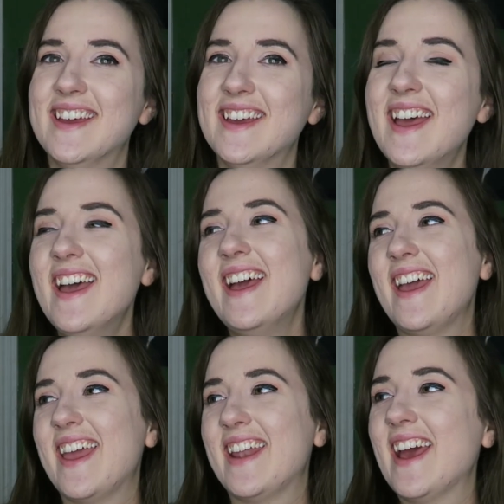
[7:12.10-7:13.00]

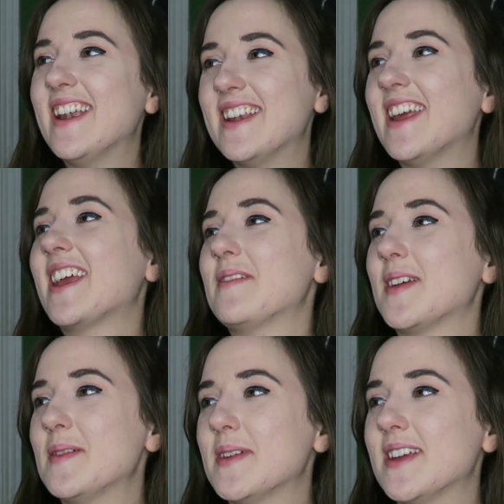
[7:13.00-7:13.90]
and editing,
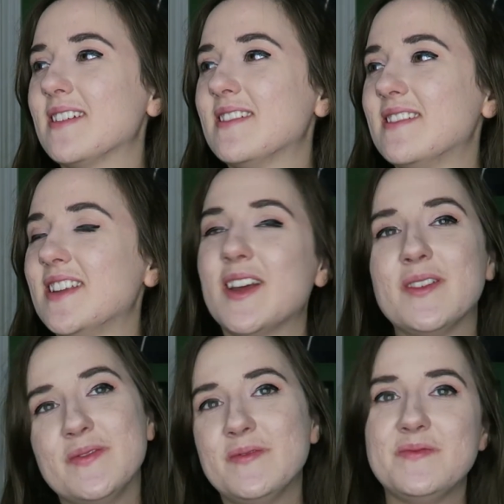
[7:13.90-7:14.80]
I'm going to be, you
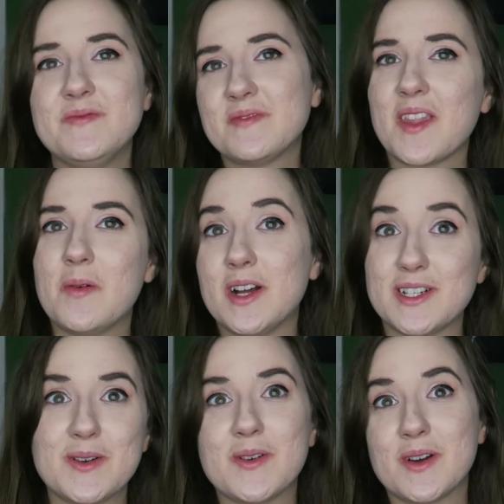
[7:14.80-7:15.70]
know,
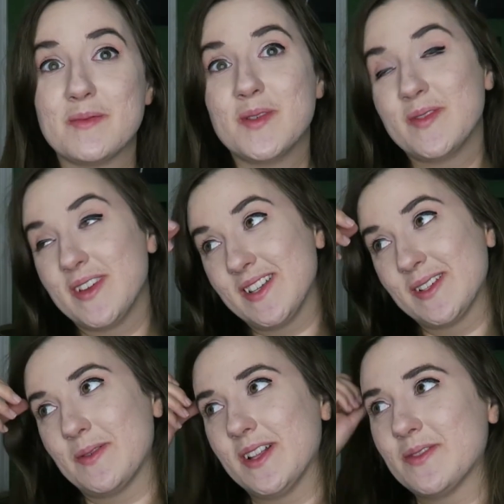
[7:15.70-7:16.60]
watching horror
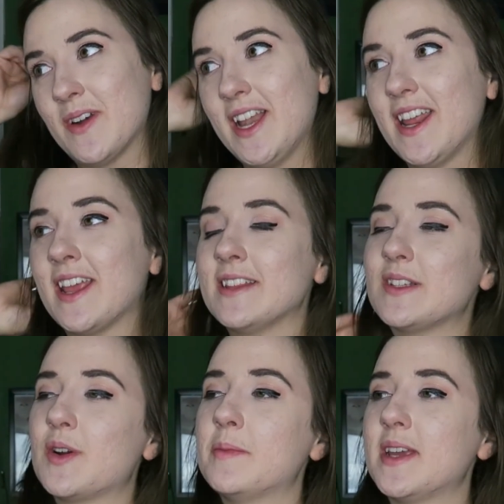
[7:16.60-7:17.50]
movies while it's raining and
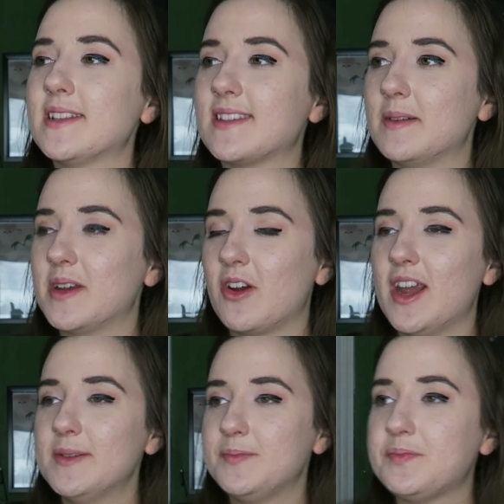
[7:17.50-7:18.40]
storming. It's going to be
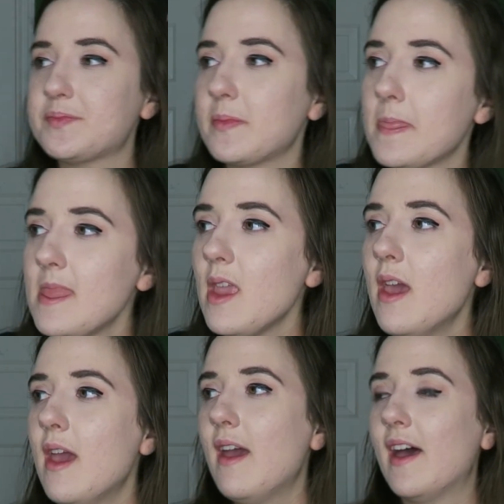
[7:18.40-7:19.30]
great.
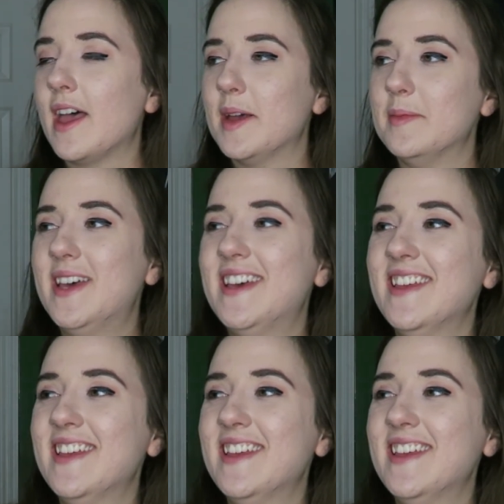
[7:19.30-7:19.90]
Um,